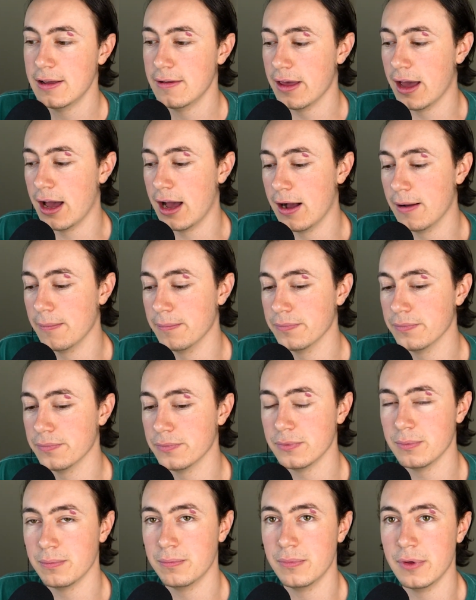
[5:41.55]

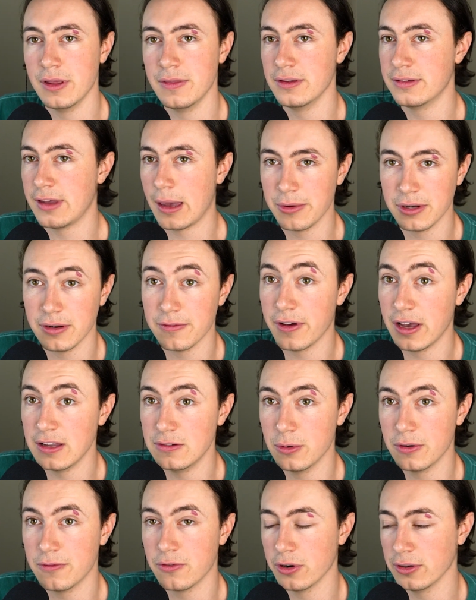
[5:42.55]
and this happened to
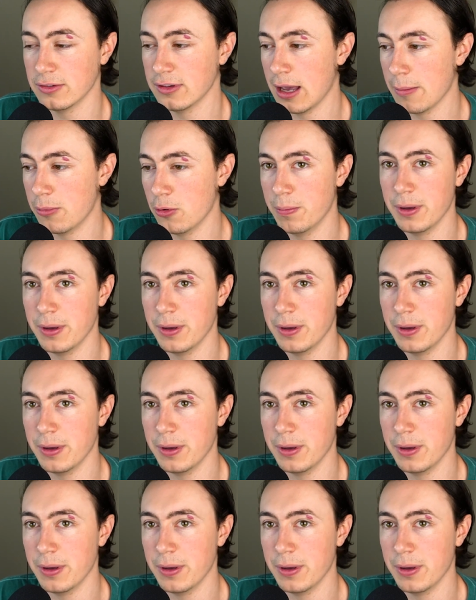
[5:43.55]
Facebook, for example,